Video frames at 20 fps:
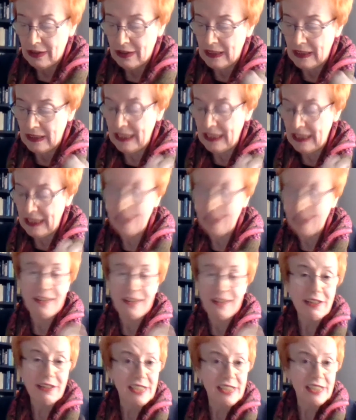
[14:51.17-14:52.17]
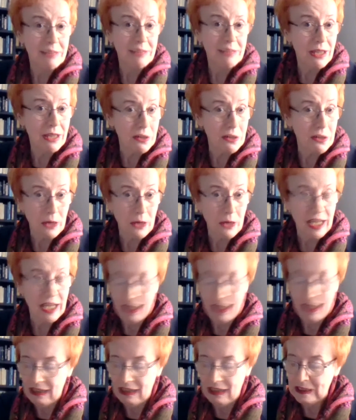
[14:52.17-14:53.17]
in a very similar way
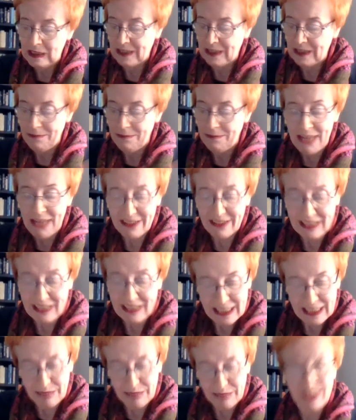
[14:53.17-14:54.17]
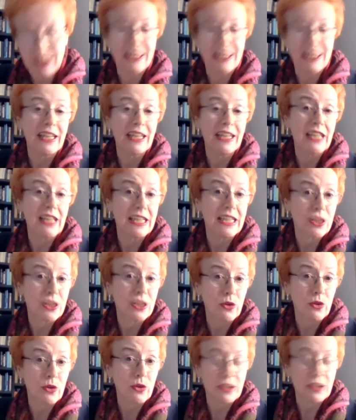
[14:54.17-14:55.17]
as madness has been
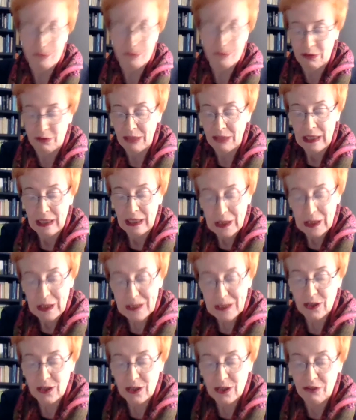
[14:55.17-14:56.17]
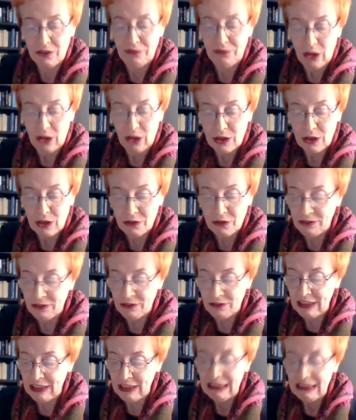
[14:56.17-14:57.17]
excluded from history
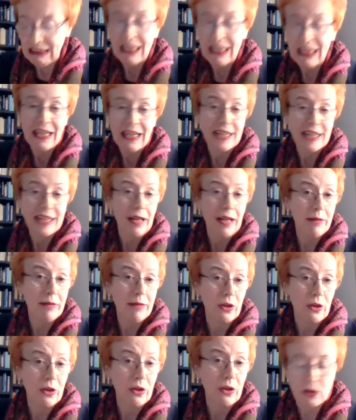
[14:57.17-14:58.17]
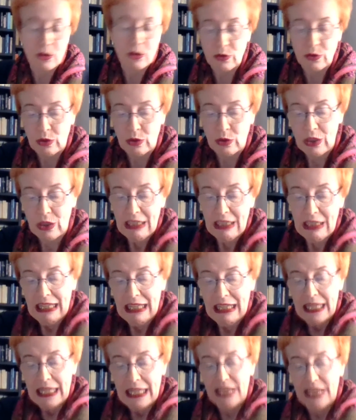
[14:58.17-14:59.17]
philosophy. and I'm going to,
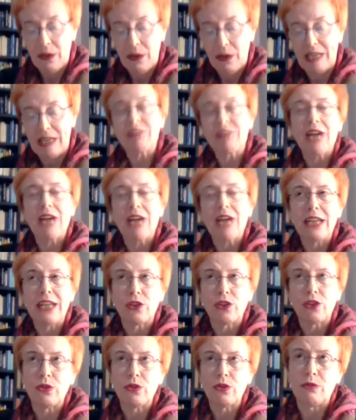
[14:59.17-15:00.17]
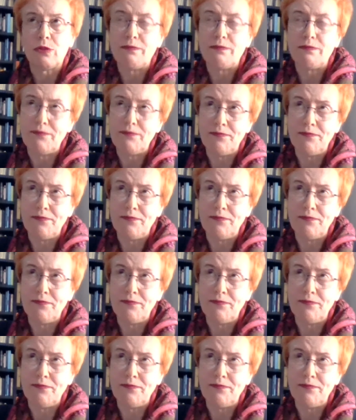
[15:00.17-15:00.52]
in a way, try to